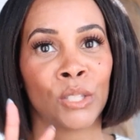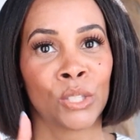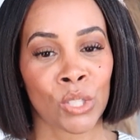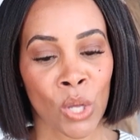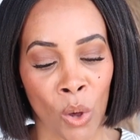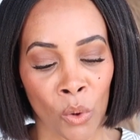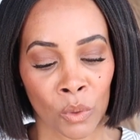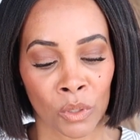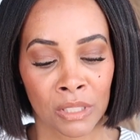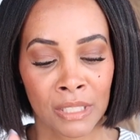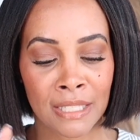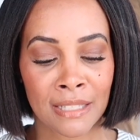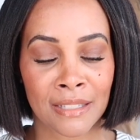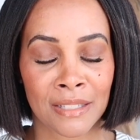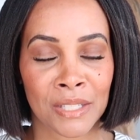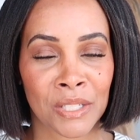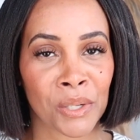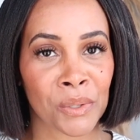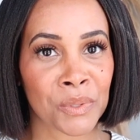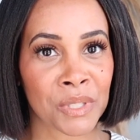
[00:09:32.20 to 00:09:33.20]
totally,
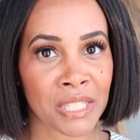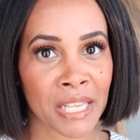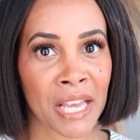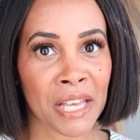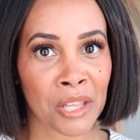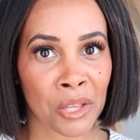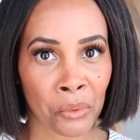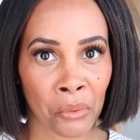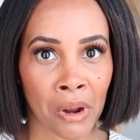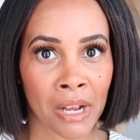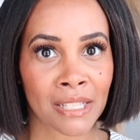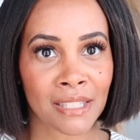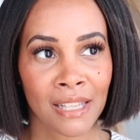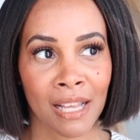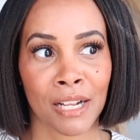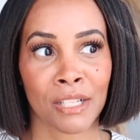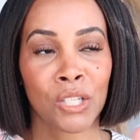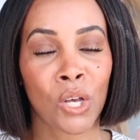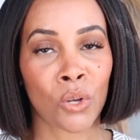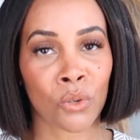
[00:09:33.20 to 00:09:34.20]
you know, Saint Laurent. It's
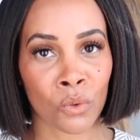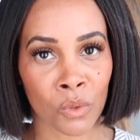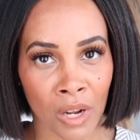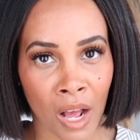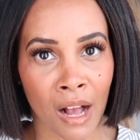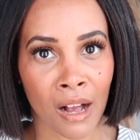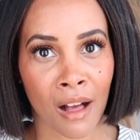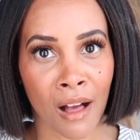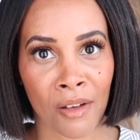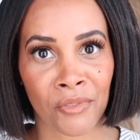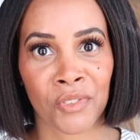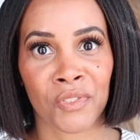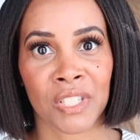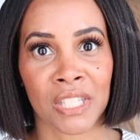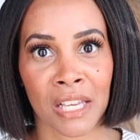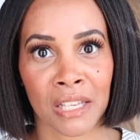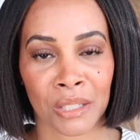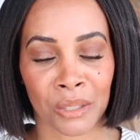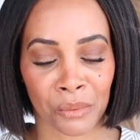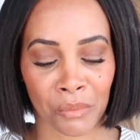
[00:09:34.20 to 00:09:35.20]
not a total knockoff of
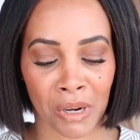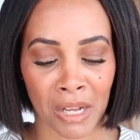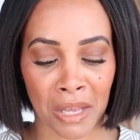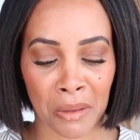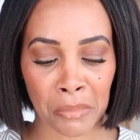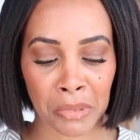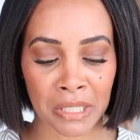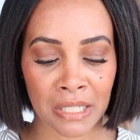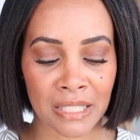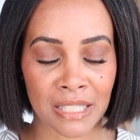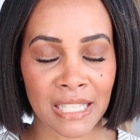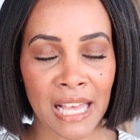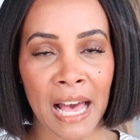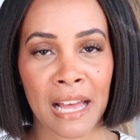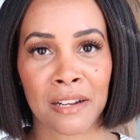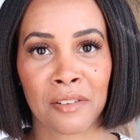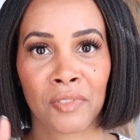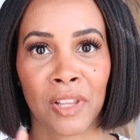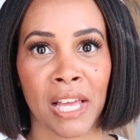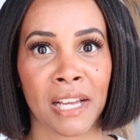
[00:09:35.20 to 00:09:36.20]
Saint Laurent, but it's
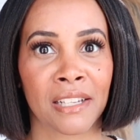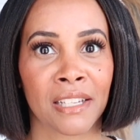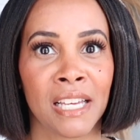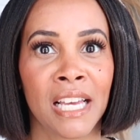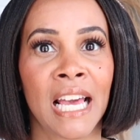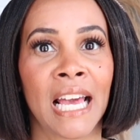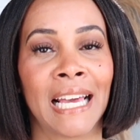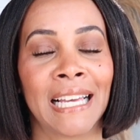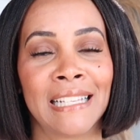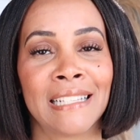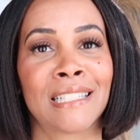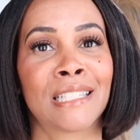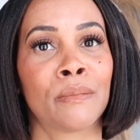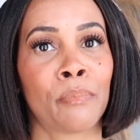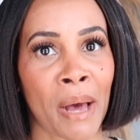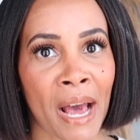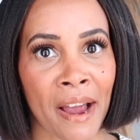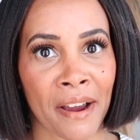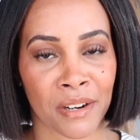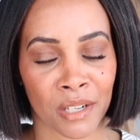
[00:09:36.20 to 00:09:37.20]
kind of like
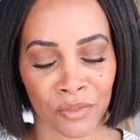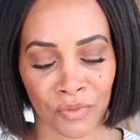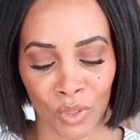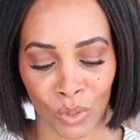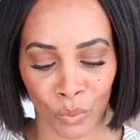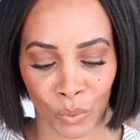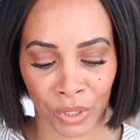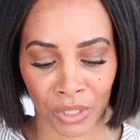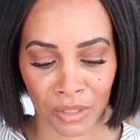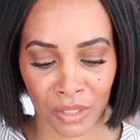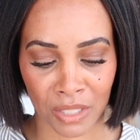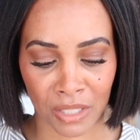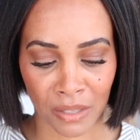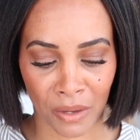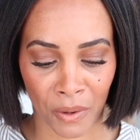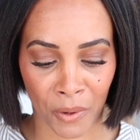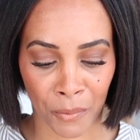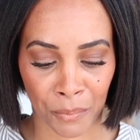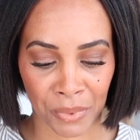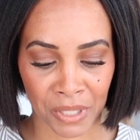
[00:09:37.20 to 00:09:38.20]
inspired, if you will.
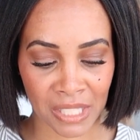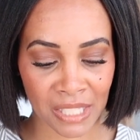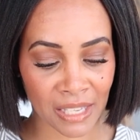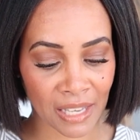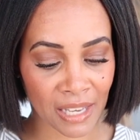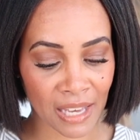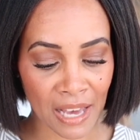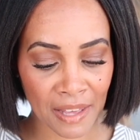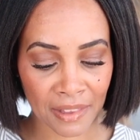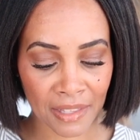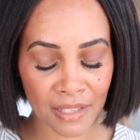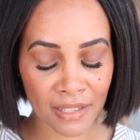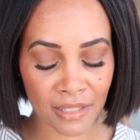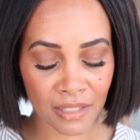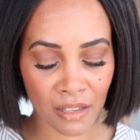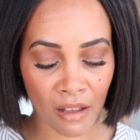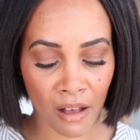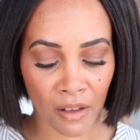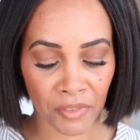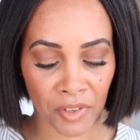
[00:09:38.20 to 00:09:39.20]
So, but yeah, I got
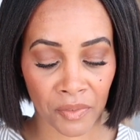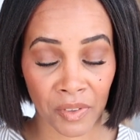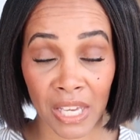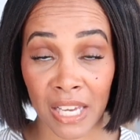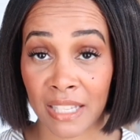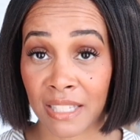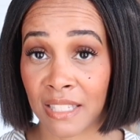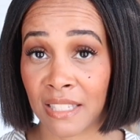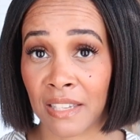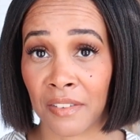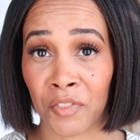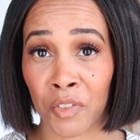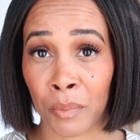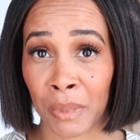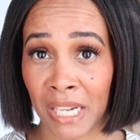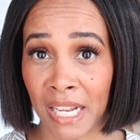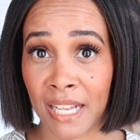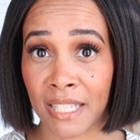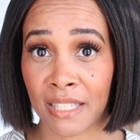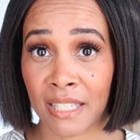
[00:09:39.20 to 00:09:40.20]
this off of Etsy from
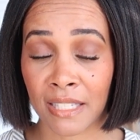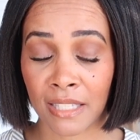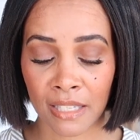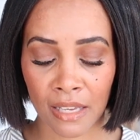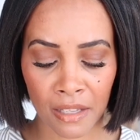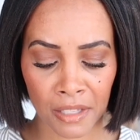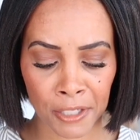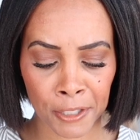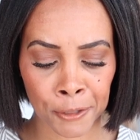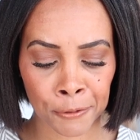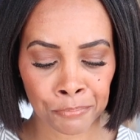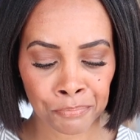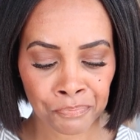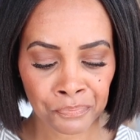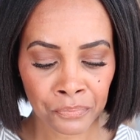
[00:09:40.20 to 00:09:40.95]
an Etsy seller.